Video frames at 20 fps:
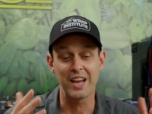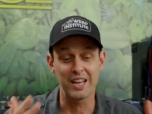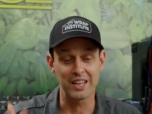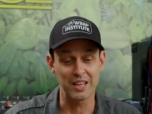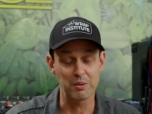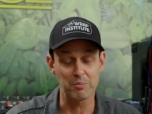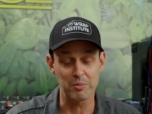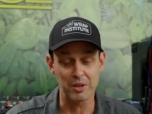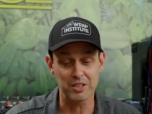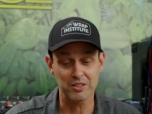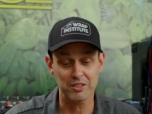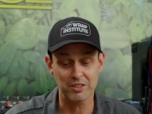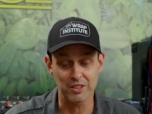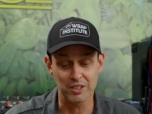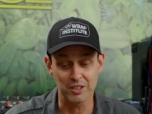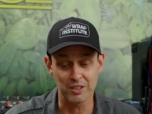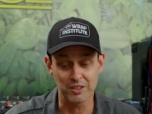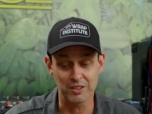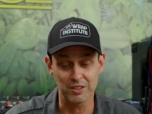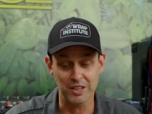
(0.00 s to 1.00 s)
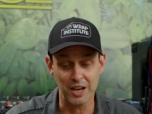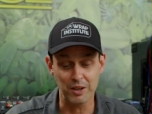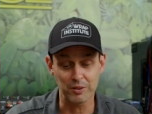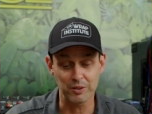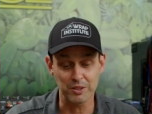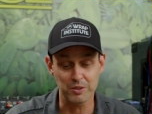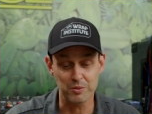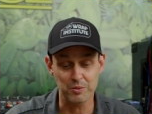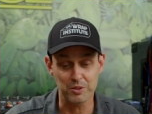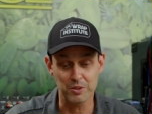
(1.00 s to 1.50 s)
And then basically now
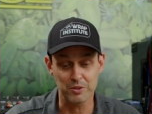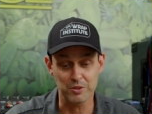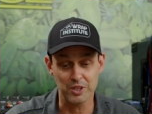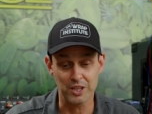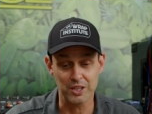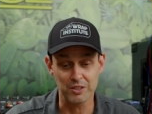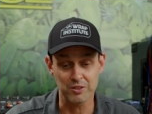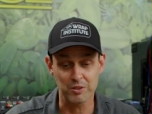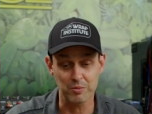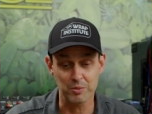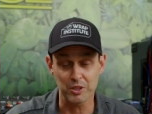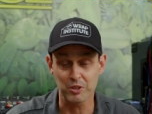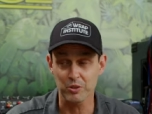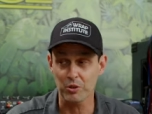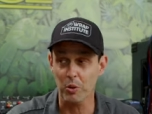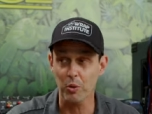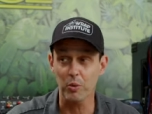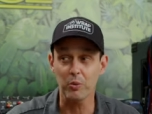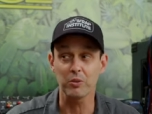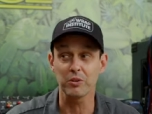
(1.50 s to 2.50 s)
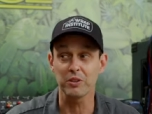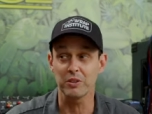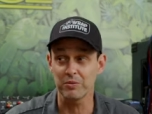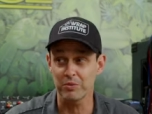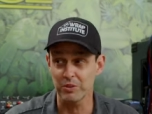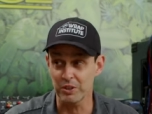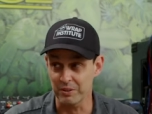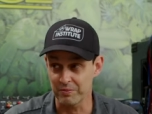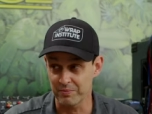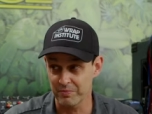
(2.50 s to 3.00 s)
this is your chance to be totally
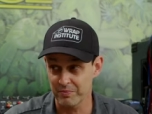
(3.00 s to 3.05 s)
free.